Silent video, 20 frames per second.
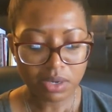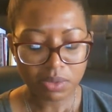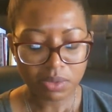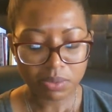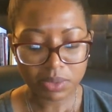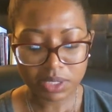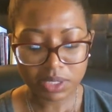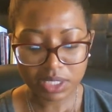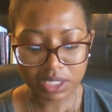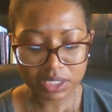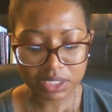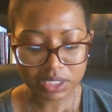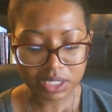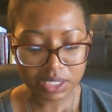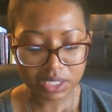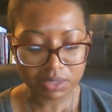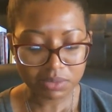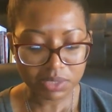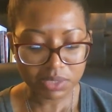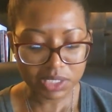When
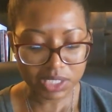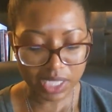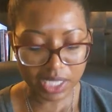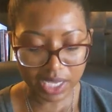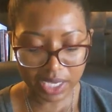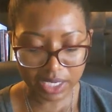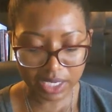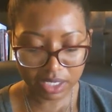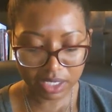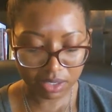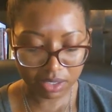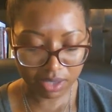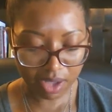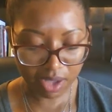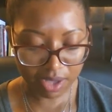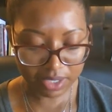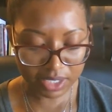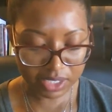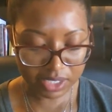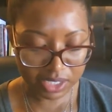Nixon resigned on
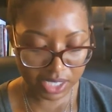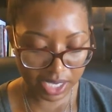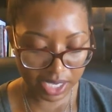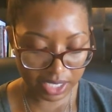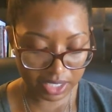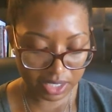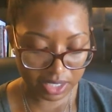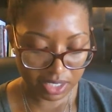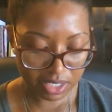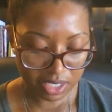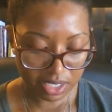August 9,